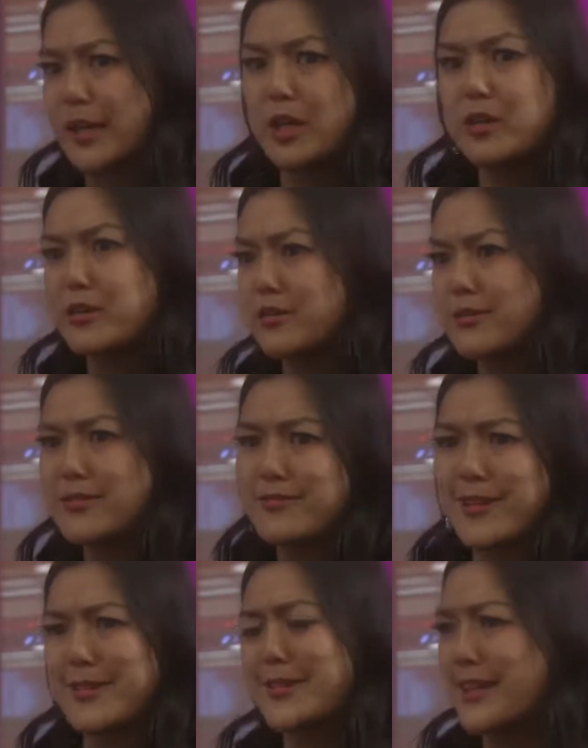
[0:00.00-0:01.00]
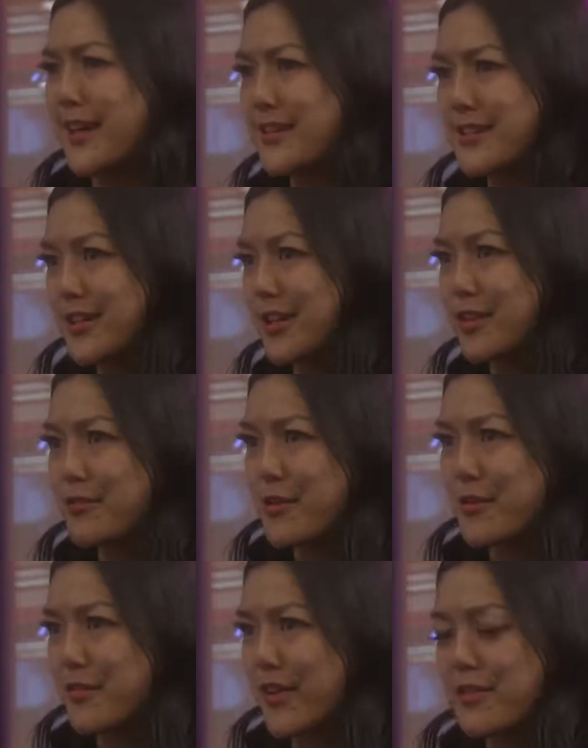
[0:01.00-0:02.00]
like, "Oh, I'm not sitting next to
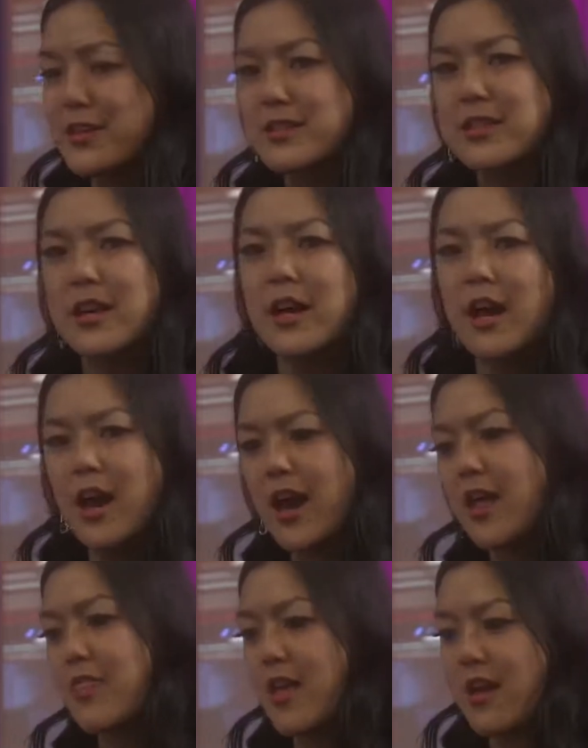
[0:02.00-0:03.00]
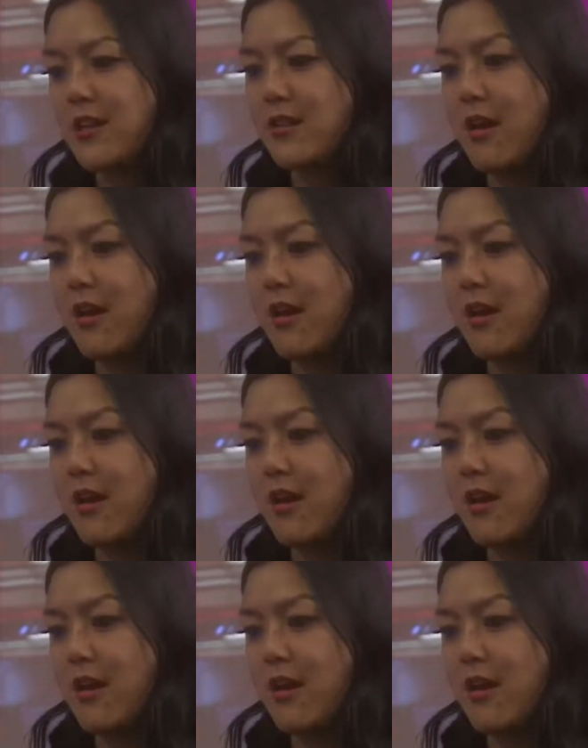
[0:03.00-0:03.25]
coronavirus," and then